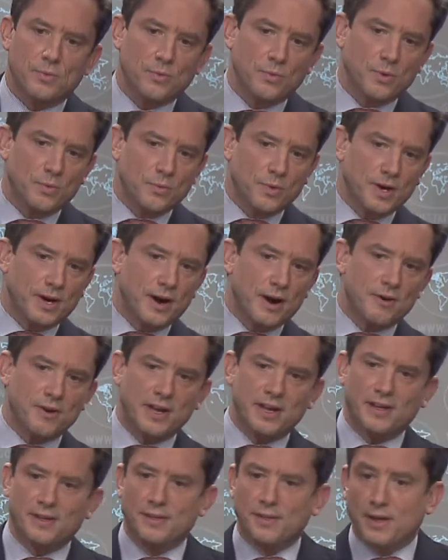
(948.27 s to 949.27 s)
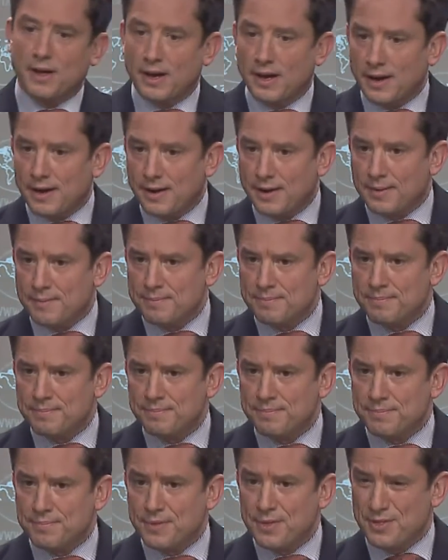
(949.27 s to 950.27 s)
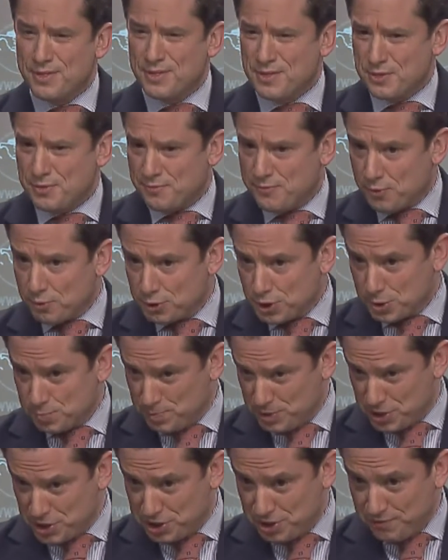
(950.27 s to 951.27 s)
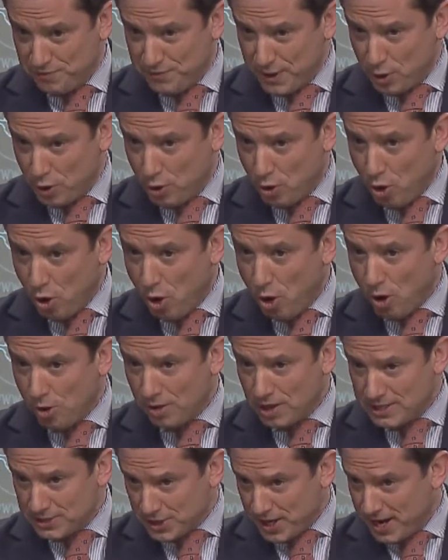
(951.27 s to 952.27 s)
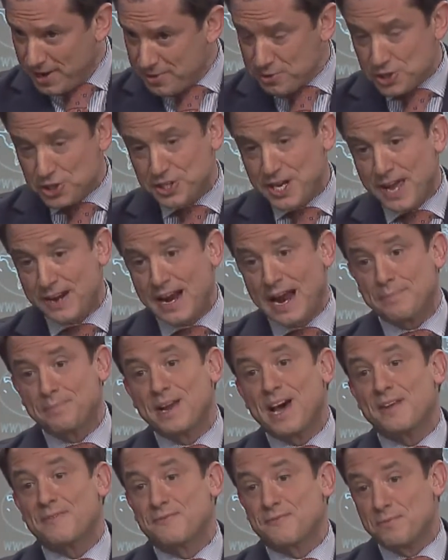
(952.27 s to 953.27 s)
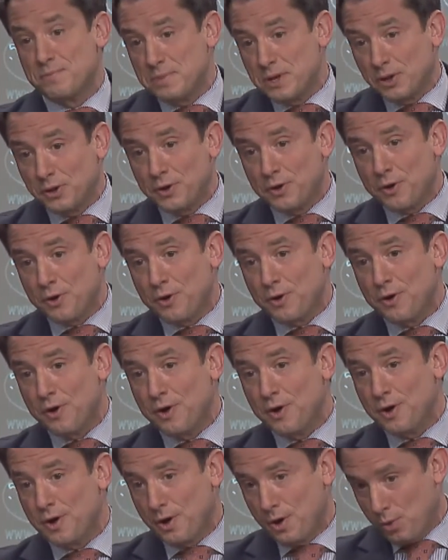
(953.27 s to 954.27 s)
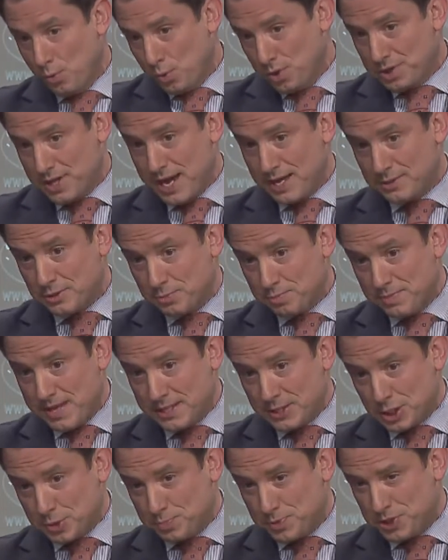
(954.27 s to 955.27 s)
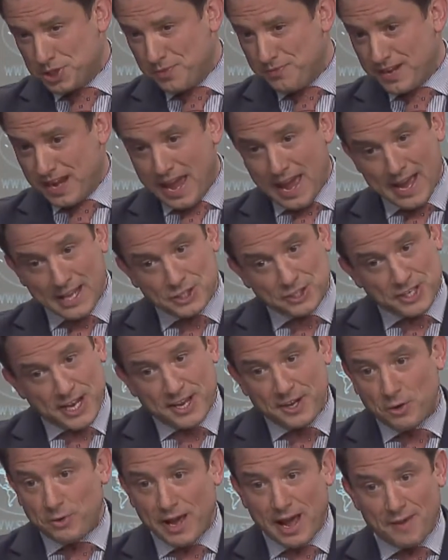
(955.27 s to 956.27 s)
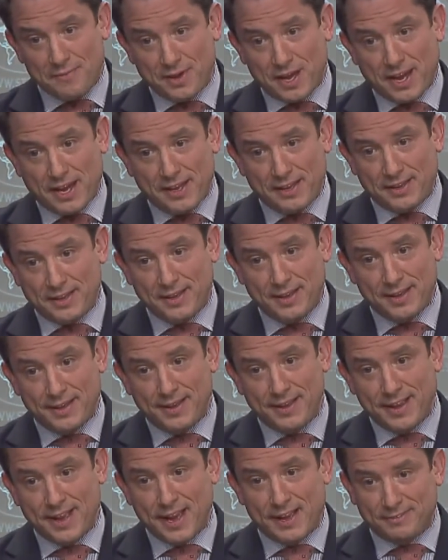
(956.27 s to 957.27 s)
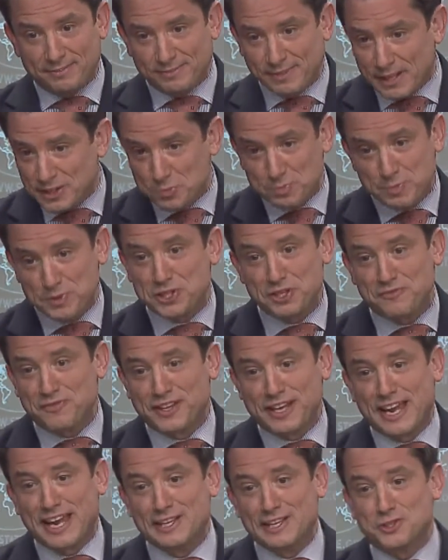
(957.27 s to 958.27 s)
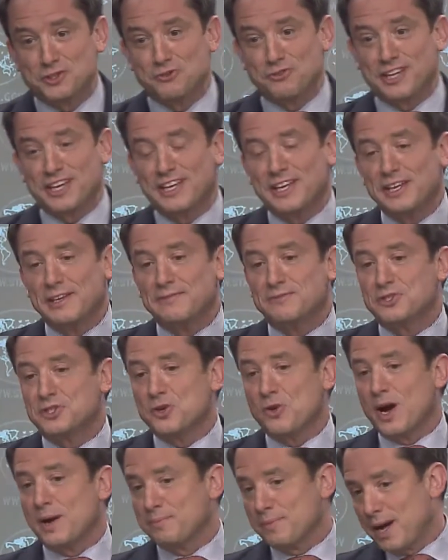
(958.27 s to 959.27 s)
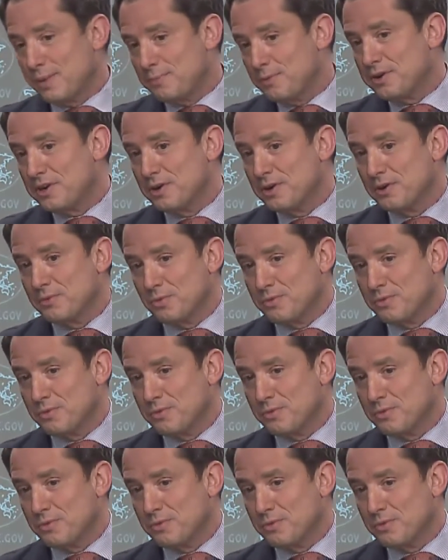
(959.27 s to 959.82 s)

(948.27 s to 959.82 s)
Regarding the first specific call, as I understand it, I'm not familiar with that specific ask, and I don't have a specific answer to give, so I'm going to